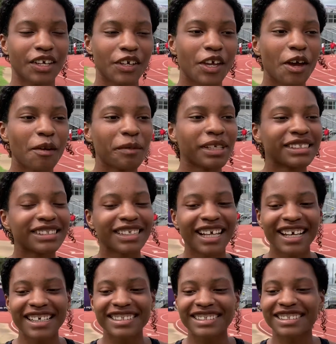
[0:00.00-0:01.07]
Yep, it's
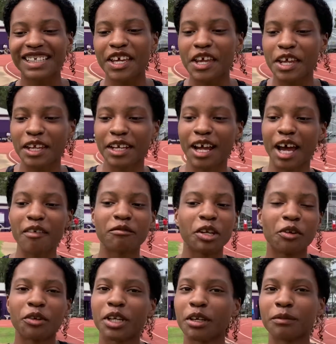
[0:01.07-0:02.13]
nice, and I've
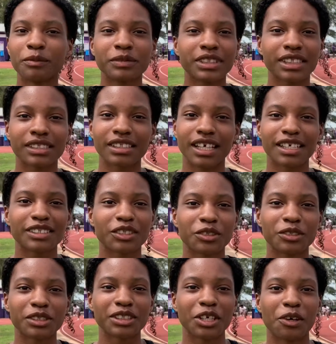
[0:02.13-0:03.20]
known him since high
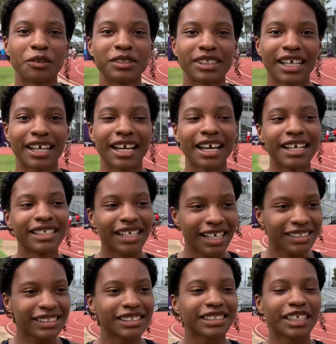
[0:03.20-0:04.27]
school, so it was like
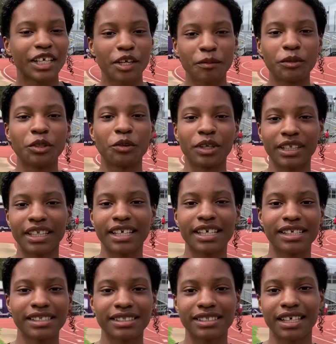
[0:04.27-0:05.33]
nice to see him doing
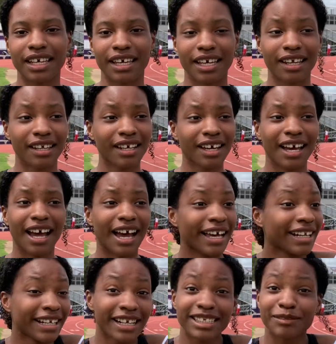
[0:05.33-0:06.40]
things that I
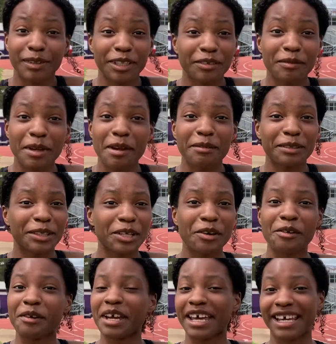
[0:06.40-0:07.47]
didn't expect him to be able to
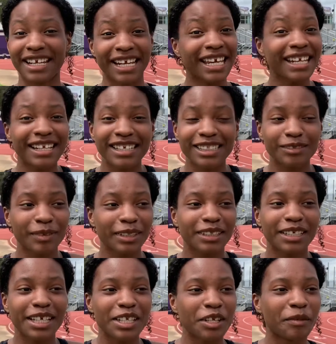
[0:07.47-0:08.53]
do, and he didn't expect it
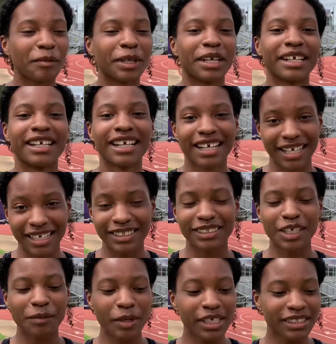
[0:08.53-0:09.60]
either, but
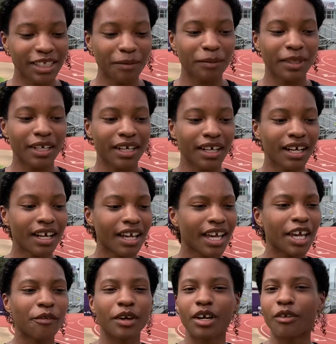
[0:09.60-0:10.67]
he's up there.
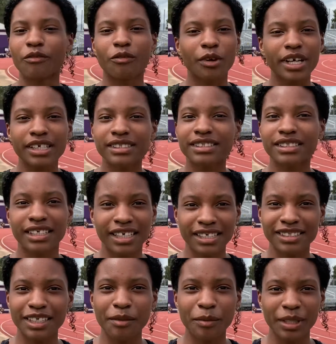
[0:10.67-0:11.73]
He ran a
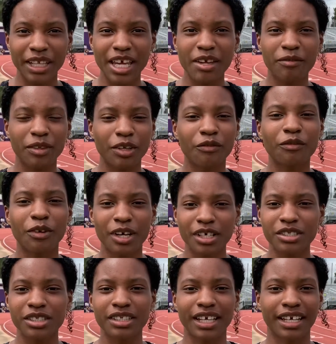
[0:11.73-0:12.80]
46, I believe, in the
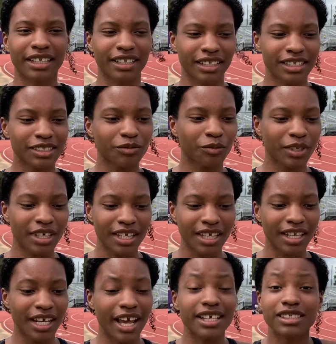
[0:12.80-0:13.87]
400, like this
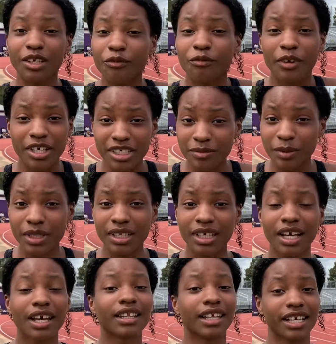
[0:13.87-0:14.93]
weekend. As a freshman,
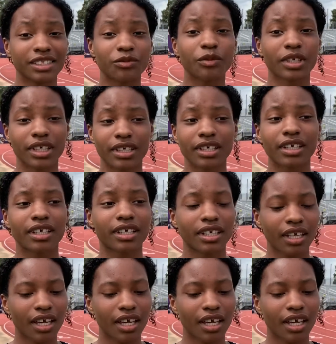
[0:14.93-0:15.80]
that's really good.